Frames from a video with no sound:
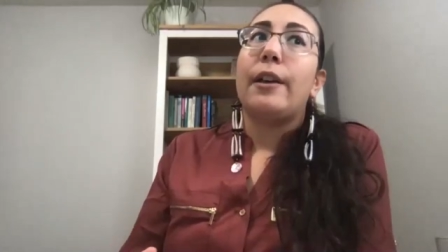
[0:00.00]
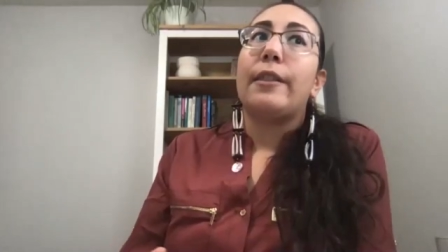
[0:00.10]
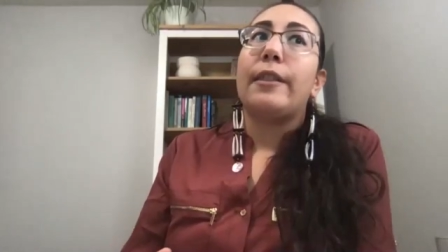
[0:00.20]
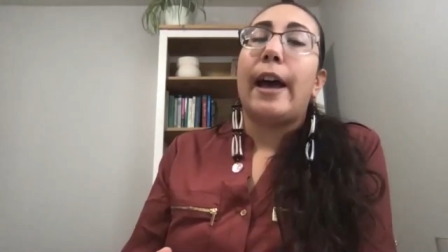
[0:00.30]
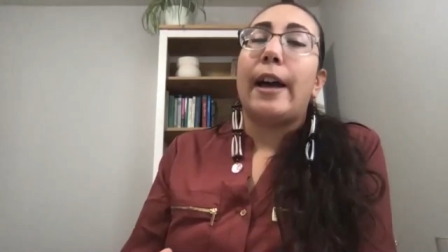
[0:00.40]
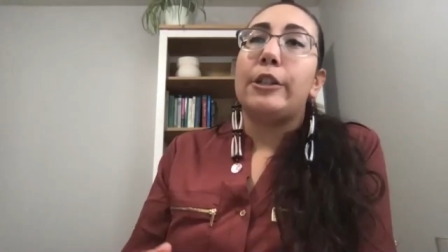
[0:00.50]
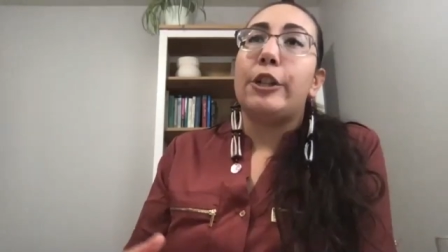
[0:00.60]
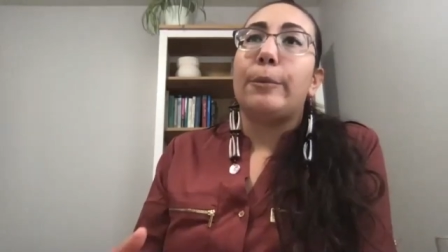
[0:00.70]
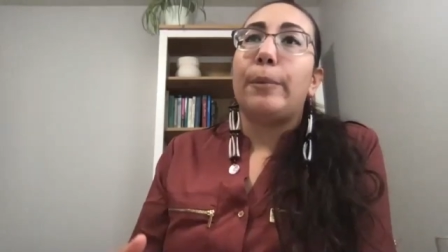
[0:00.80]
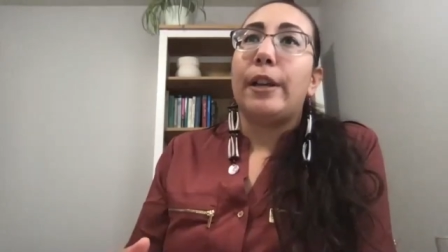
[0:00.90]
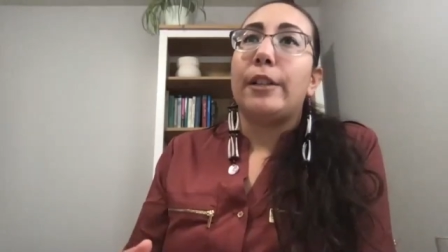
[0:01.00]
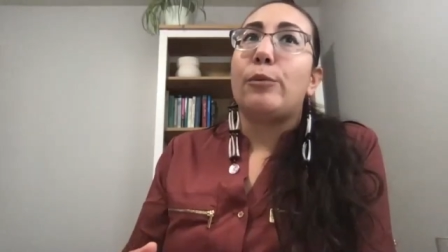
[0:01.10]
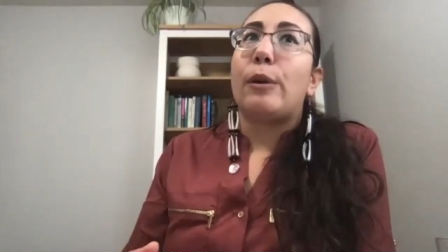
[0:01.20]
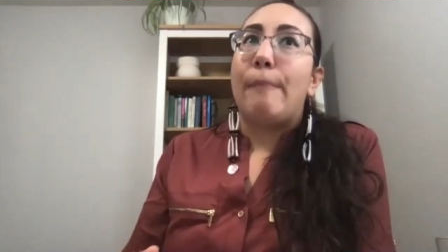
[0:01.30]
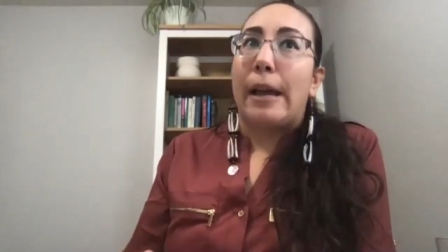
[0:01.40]
that Europeans
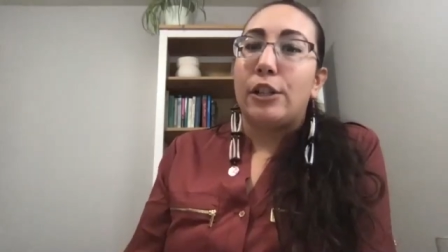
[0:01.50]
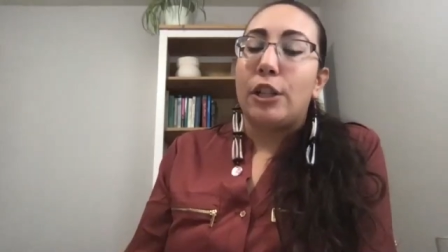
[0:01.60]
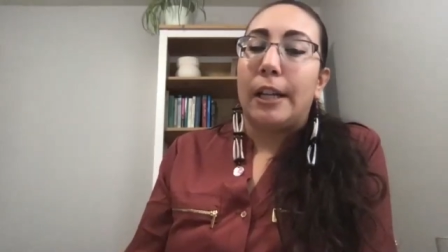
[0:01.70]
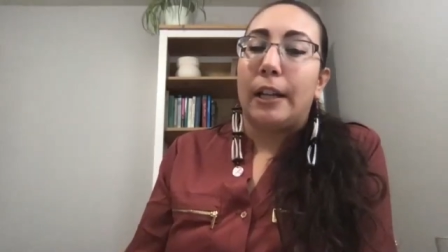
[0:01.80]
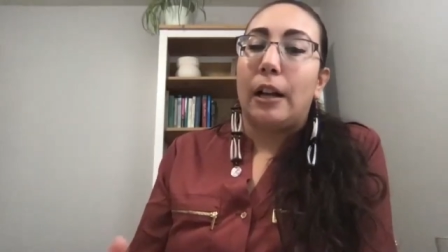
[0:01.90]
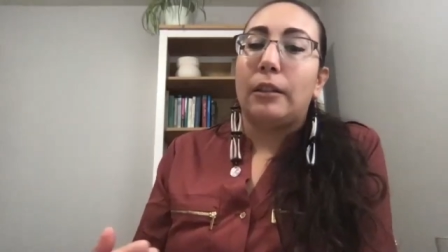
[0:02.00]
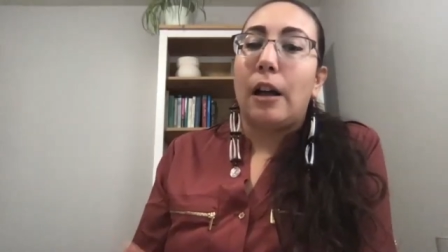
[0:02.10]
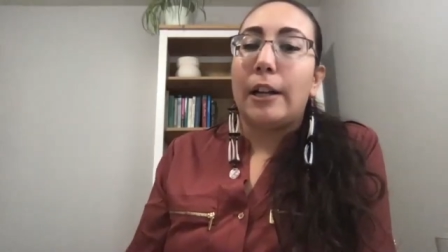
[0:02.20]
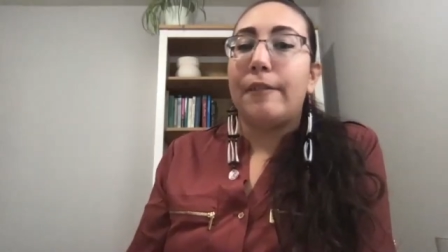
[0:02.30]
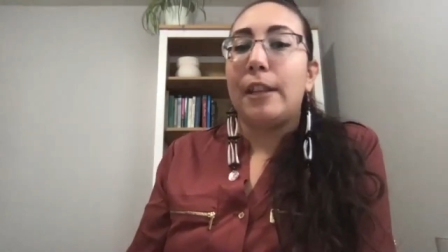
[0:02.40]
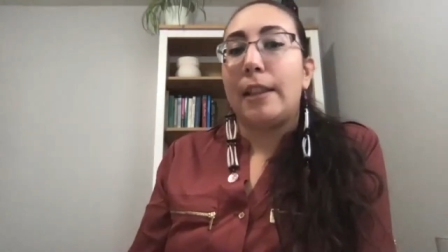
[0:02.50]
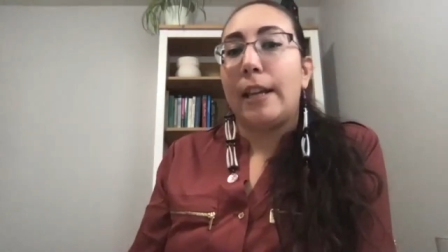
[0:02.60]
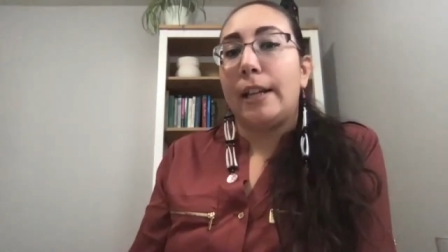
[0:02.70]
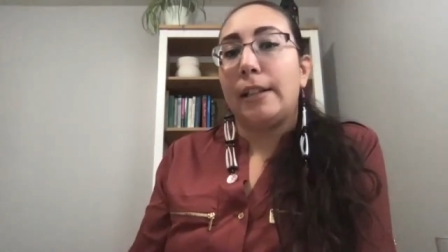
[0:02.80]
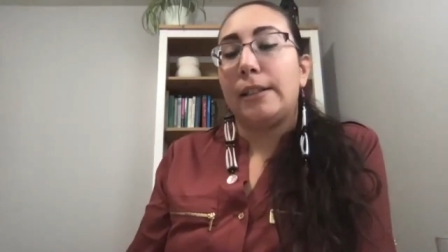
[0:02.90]
were mentioning a lot of the
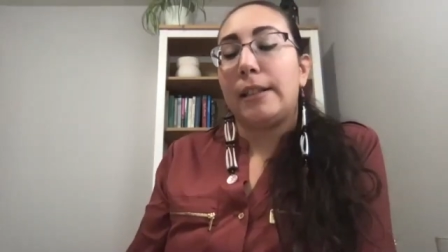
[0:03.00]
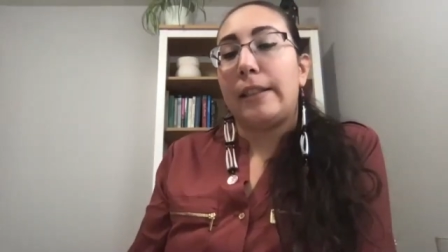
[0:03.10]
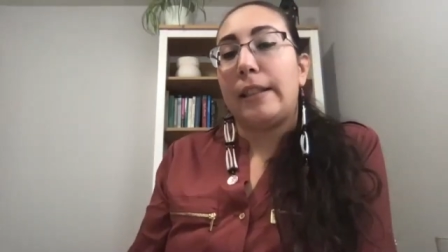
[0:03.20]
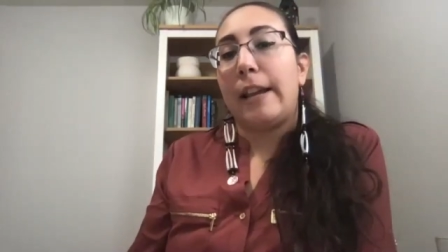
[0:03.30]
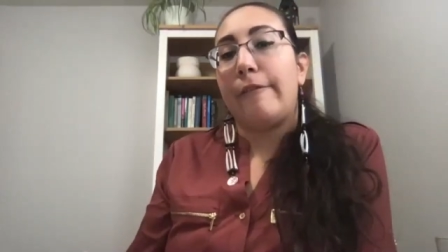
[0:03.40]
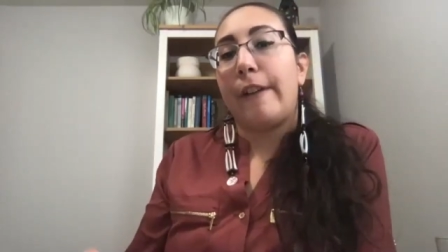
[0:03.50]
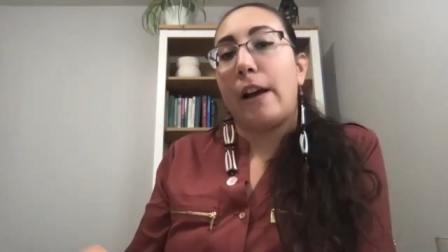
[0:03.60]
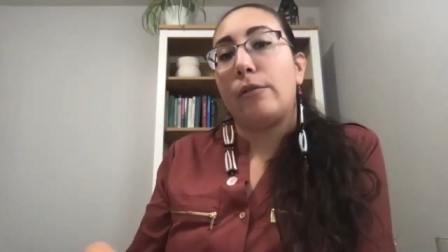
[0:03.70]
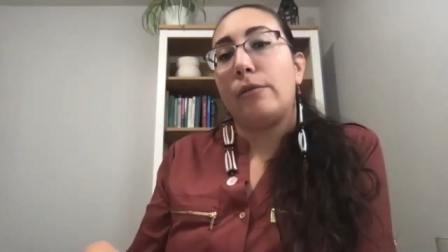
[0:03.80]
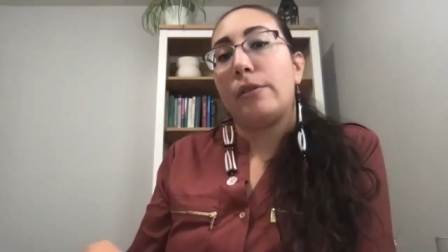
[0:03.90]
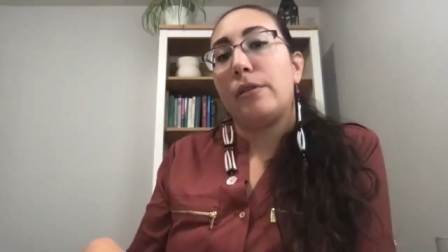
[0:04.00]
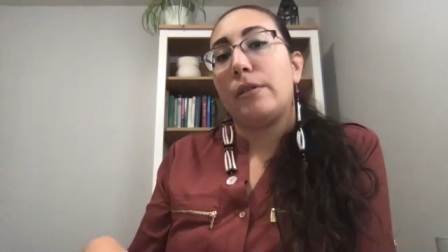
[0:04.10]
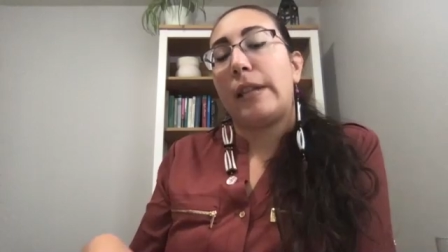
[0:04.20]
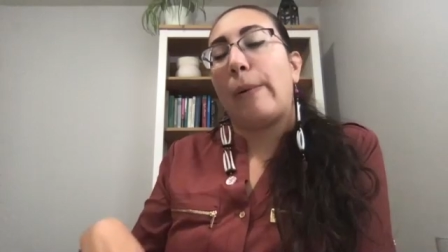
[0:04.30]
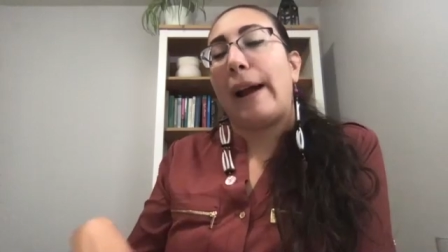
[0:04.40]
things that they found
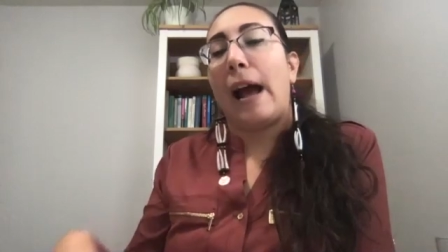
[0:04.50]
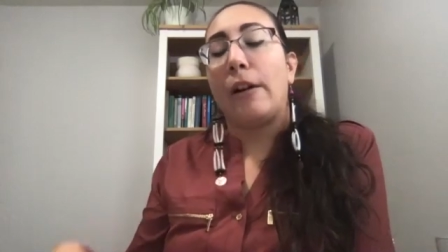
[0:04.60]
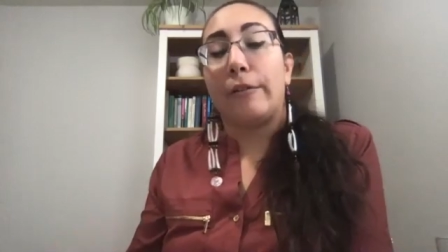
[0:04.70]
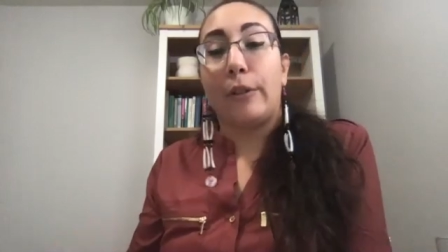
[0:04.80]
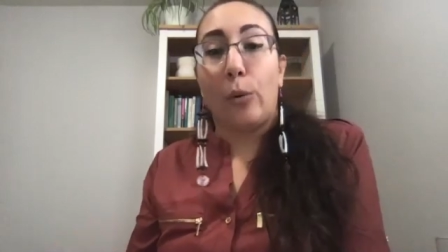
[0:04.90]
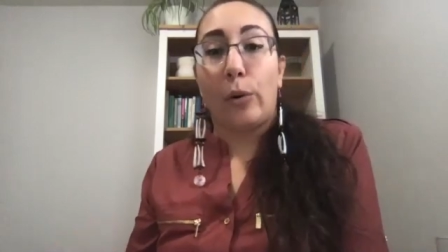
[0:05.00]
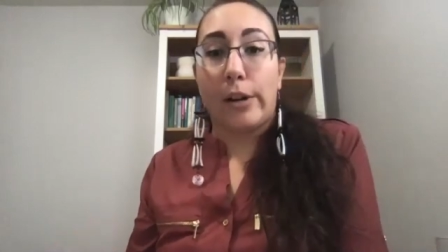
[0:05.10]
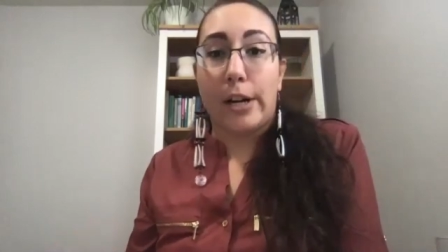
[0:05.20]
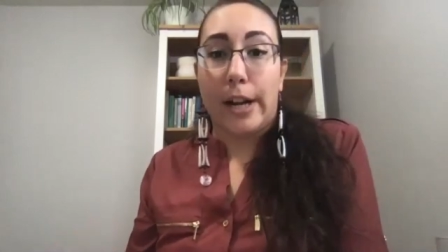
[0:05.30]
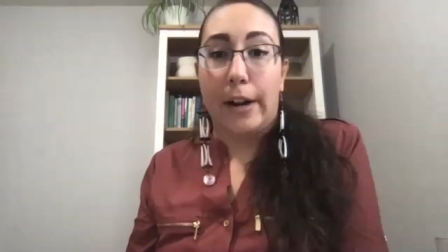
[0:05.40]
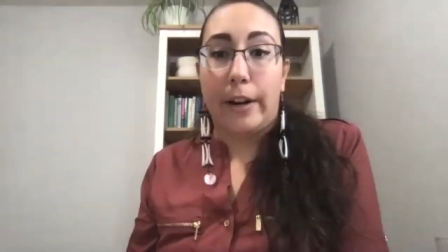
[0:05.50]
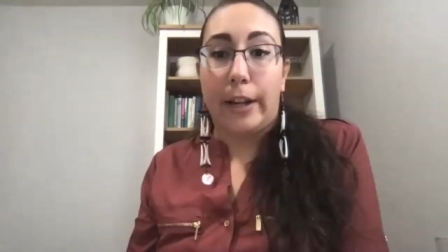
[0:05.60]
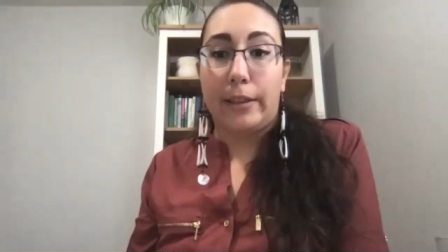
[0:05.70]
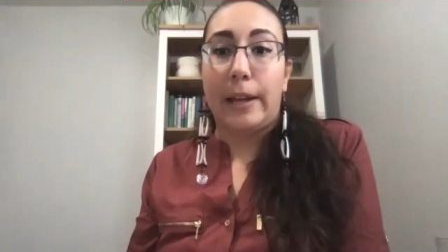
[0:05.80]
that were out of the ordinary.